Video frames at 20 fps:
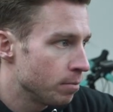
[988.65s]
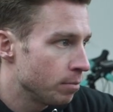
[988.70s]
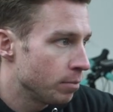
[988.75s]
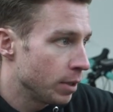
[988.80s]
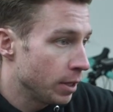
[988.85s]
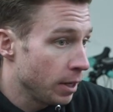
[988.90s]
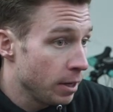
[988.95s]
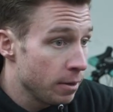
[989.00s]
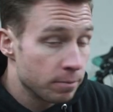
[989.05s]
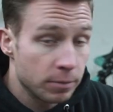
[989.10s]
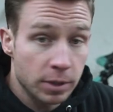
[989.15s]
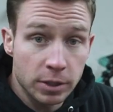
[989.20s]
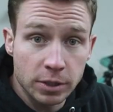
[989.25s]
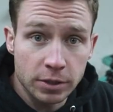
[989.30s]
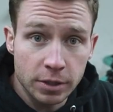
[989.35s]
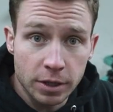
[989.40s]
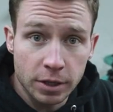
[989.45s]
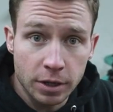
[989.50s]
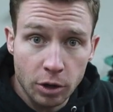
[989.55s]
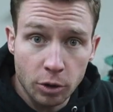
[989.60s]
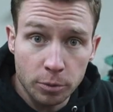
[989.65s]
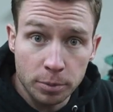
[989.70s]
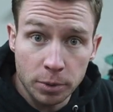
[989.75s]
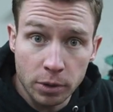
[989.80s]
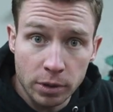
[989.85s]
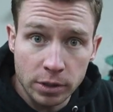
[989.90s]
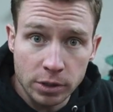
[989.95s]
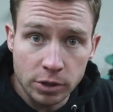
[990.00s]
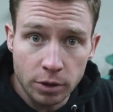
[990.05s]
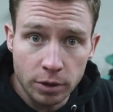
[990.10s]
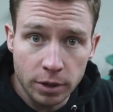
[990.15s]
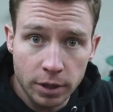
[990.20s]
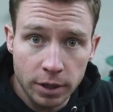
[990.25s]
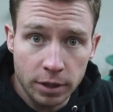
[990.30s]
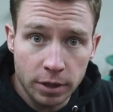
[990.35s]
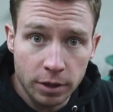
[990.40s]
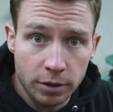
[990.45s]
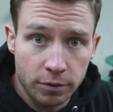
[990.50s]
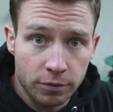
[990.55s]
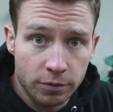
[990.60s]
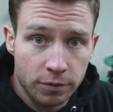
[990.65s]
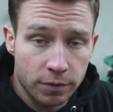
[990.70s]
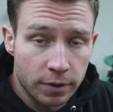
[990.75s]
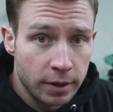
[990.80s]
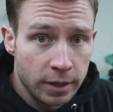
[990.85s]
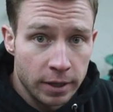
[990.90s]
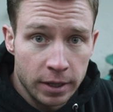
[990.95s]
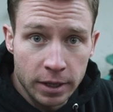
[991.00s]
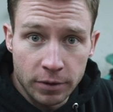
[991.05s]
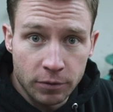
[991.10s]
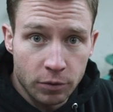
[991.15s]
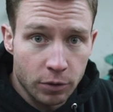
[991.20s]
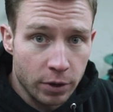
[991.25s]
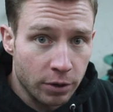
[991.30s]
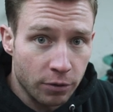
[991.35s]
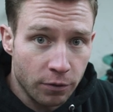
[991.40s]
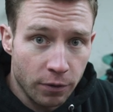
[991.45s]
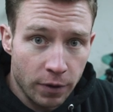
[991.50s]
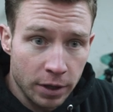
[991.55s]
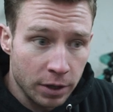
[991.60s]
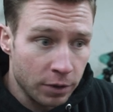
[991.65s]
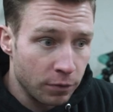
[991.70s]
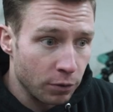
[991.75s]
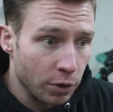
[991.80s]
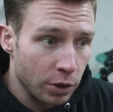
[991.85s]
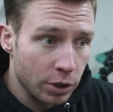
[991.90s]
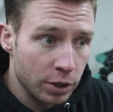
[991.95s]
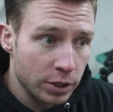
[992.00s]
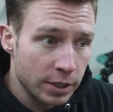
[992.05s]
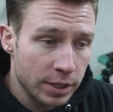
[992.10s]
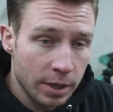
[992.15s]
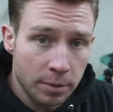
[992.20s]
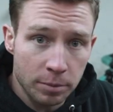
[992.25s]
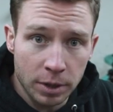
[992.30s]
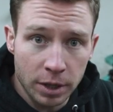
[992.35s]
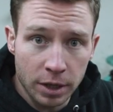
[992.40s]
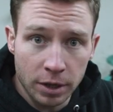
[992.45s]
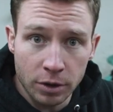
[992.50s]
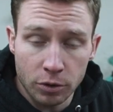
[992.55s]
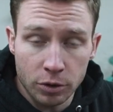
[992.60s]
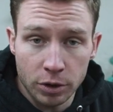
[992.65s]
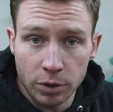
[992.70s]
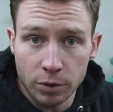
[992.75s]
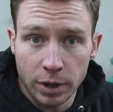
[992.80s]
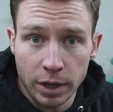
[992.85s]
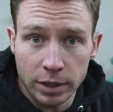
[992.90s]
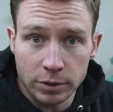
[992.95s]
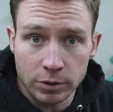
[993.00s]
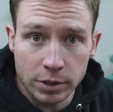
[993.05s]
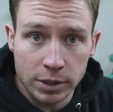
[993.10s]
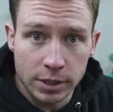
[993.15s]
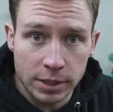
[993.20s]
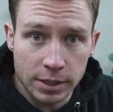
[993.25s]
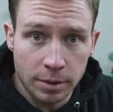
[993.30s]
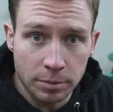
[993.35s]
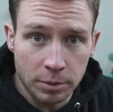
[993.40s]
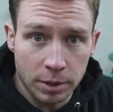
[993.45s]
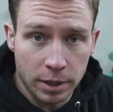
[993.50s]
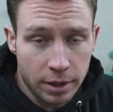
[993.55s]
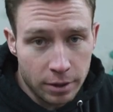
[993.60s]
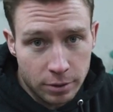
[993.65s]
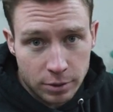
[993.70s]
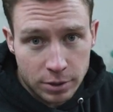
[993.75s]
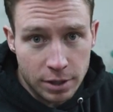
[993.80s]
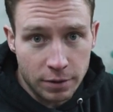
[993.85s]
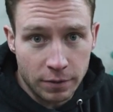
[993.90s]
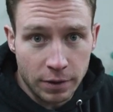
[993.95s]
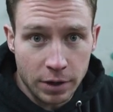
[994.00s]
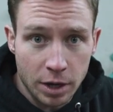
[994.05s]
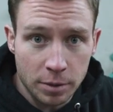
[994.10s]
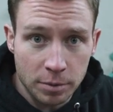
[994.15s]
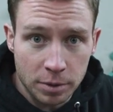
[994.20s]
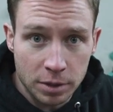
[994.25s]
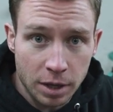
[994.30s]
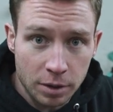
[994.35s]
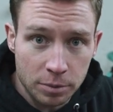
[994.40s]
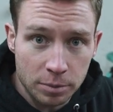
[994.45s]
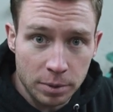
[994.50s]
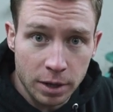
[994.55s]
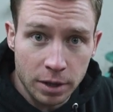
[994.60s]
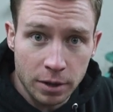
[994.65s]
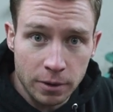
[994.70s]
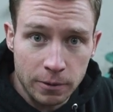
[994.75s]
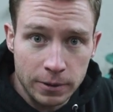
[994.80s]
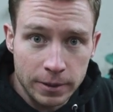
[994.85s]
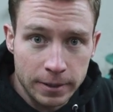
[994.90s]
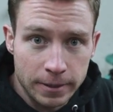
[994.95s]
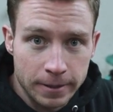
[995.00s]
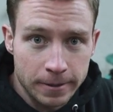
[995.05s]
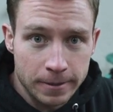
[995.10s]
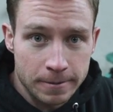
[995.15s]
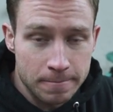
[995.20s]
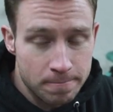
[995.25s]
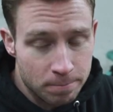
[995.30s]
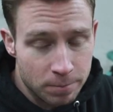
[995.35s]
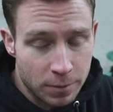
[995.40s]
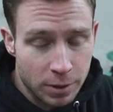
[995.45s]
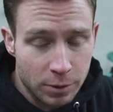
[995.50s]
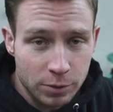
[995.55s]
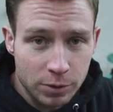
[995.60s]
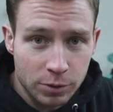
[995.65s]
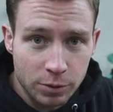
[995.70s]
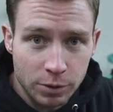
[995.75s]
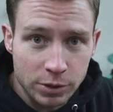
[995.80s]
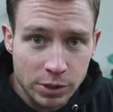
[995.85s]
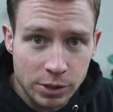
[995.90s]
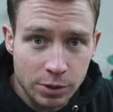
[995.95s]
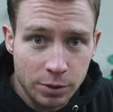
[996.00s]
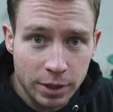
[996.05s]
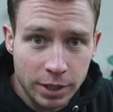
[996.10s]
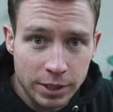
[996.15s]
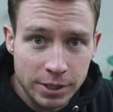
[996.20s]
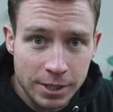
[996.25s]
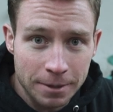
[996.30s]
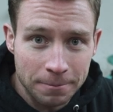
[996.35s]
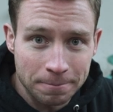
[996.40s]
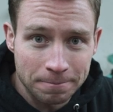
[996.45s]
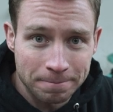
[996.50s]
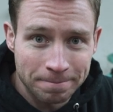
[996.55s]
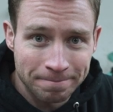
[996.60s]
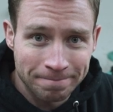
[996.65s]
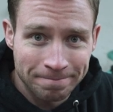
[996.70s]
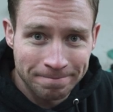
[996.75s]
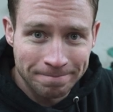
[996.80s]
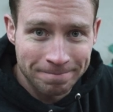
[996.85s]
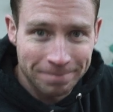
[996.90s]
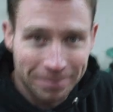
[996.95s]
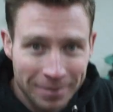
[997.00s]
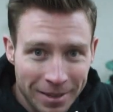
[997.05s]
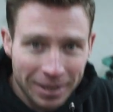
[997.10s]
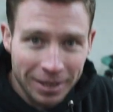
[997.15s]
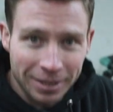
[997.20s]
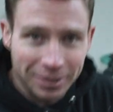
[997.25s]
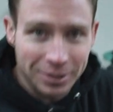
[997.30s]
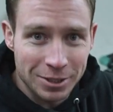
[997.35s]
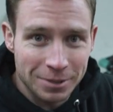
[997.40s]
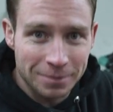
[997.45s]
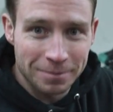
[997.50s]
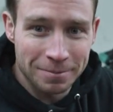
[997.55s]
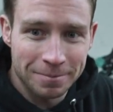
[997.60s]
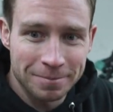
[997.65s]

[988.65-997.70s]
But yeah, this is it. I hope you enjoyed it. If you had fun, if you learned something, or you would like to see something else, leave a comment down below, and we'll see you next time. Thanks.